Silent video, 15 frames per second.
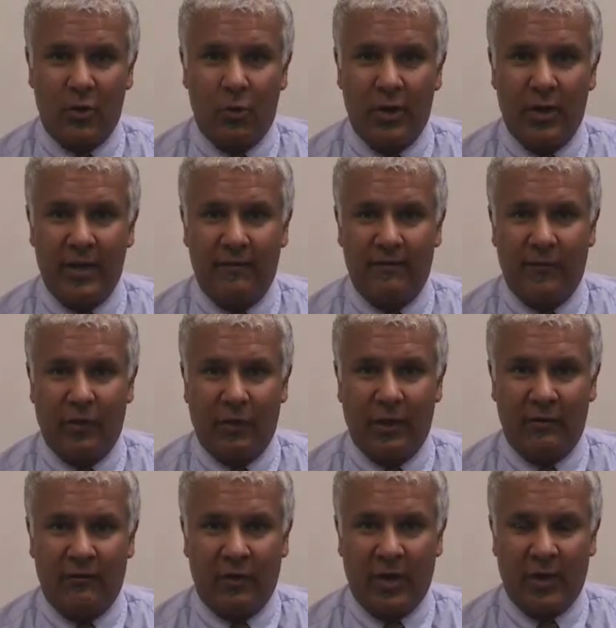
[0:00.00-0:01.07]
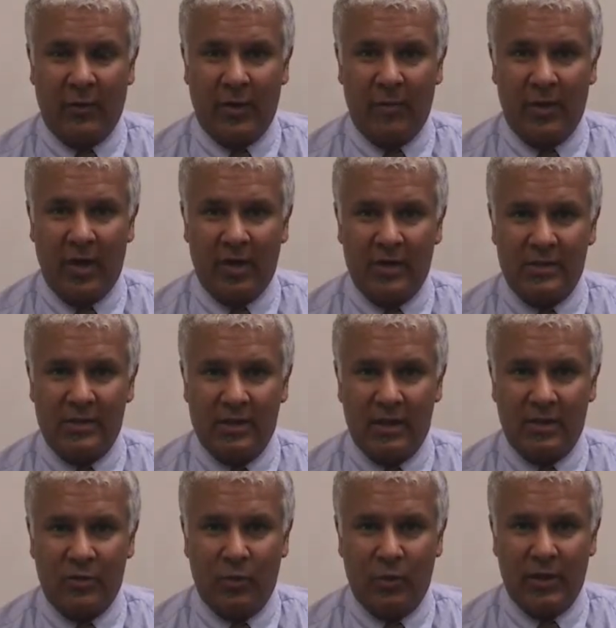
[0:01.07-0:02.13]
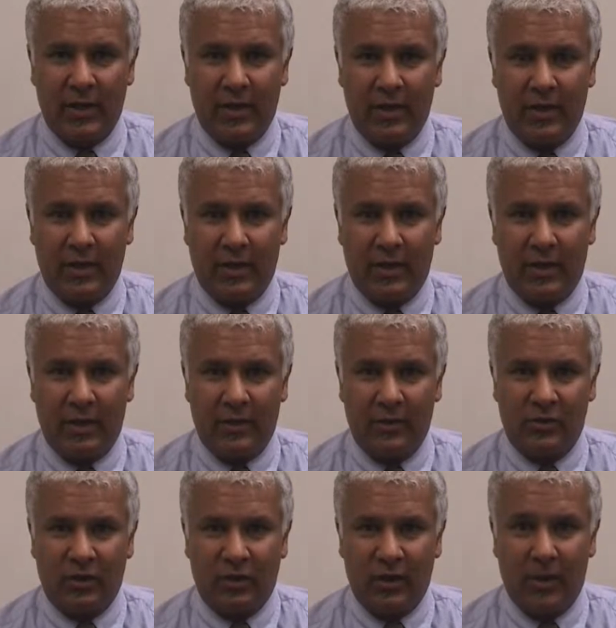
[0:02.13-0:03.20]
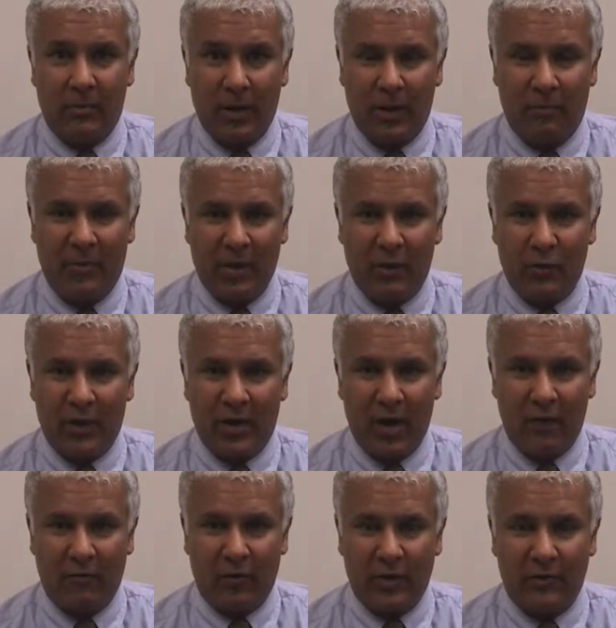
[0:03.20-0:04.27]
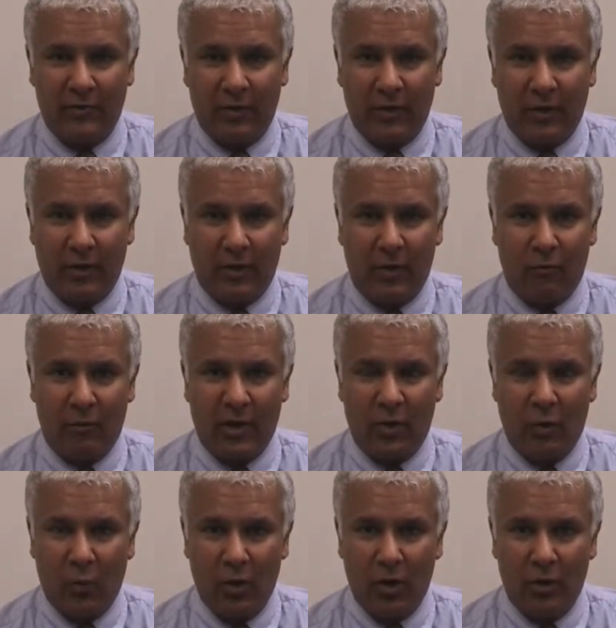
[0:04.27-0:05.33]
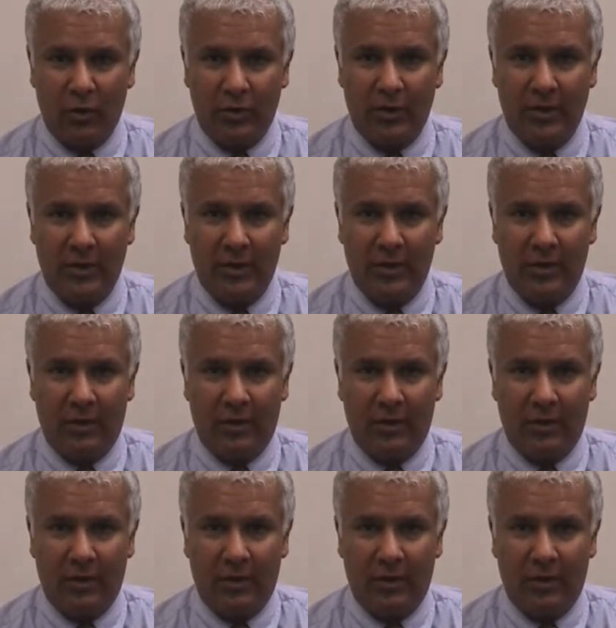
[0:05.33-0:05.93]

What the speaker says: Week for equity markets last week. Certainly a big recovery around the world.